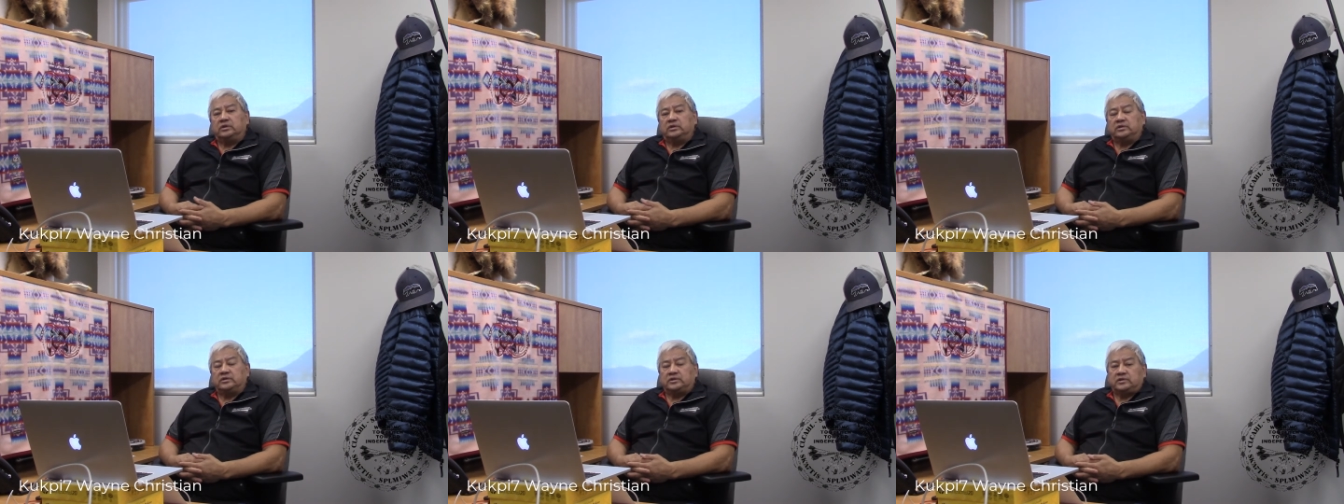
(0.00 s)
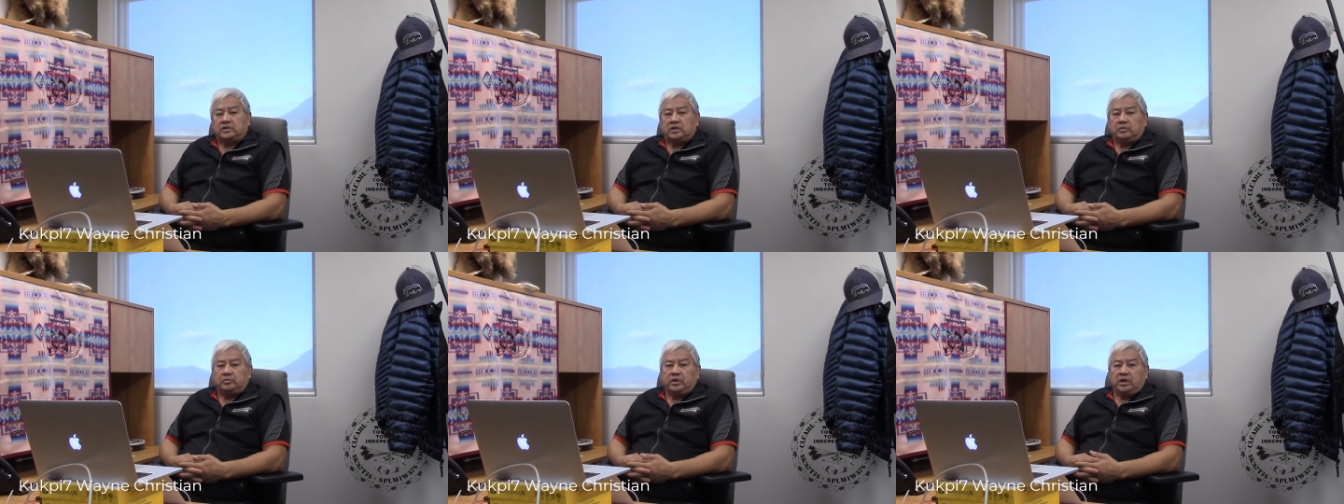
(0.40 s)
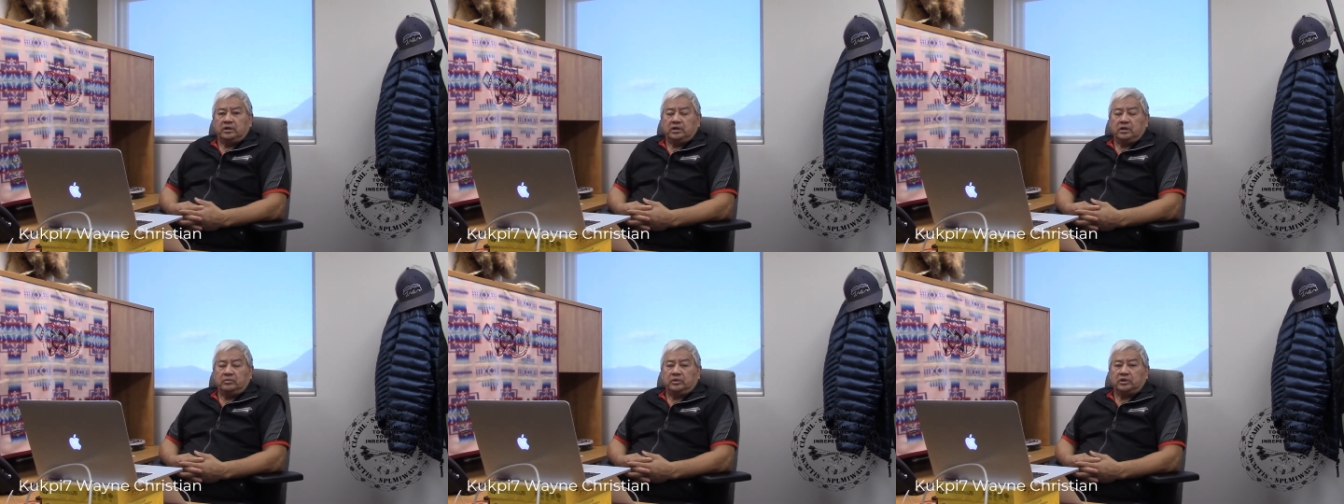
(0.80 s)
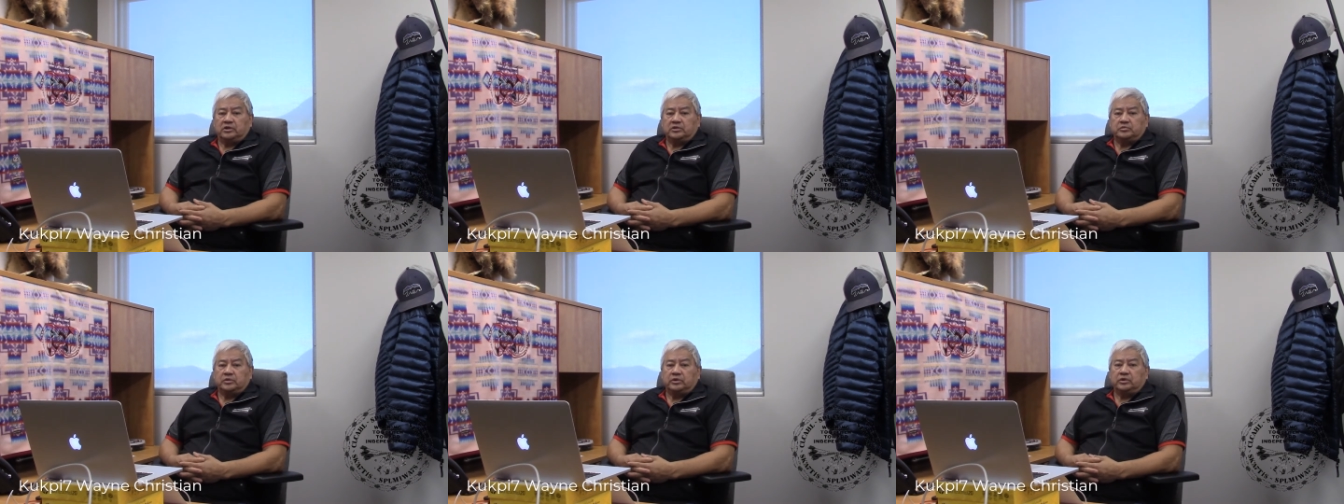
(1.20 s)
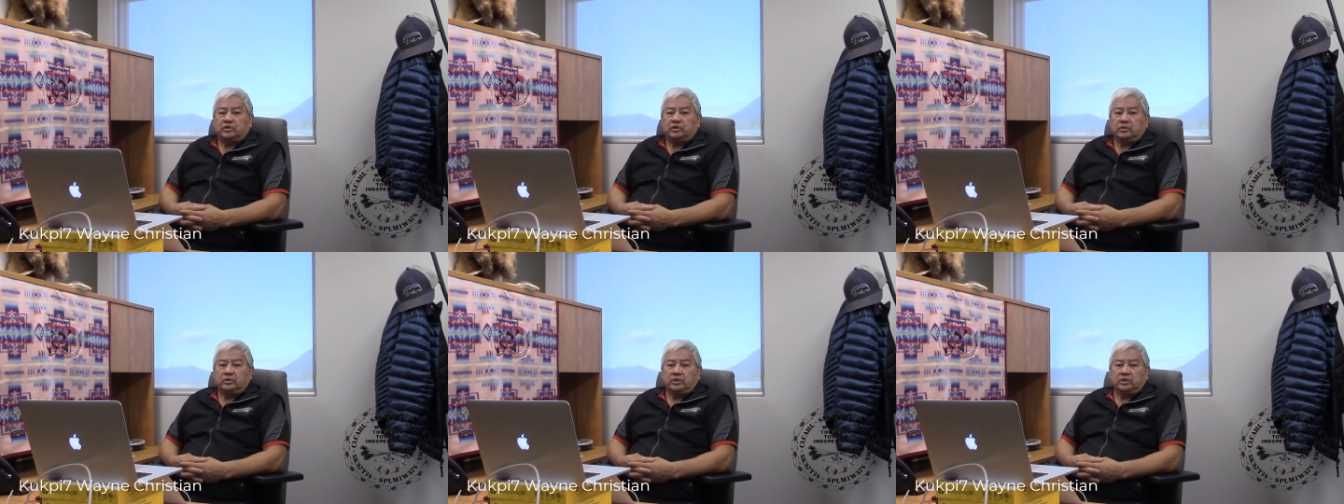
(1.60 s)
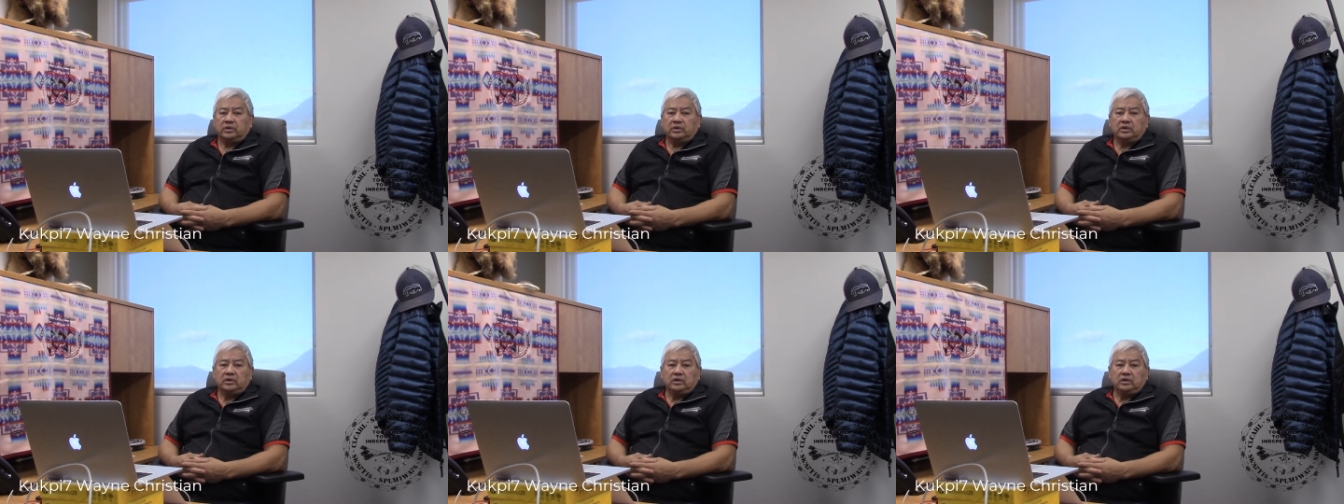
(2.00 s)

this uh, pandemic has been growing.